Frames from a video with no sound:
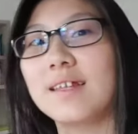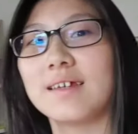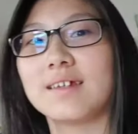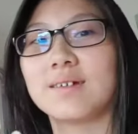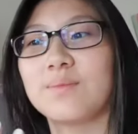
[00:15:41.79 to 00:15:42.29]

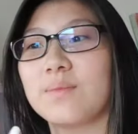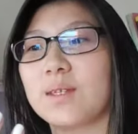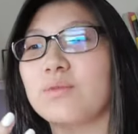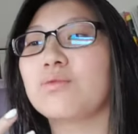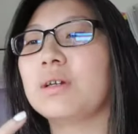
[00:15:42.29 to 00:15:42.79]
like
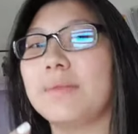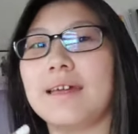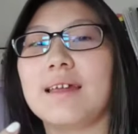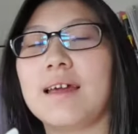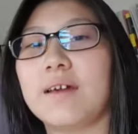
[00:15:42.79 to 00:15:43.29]
we
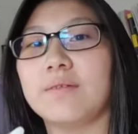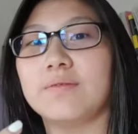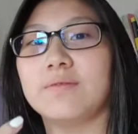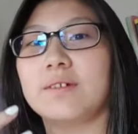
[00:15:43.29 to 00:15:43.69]
might have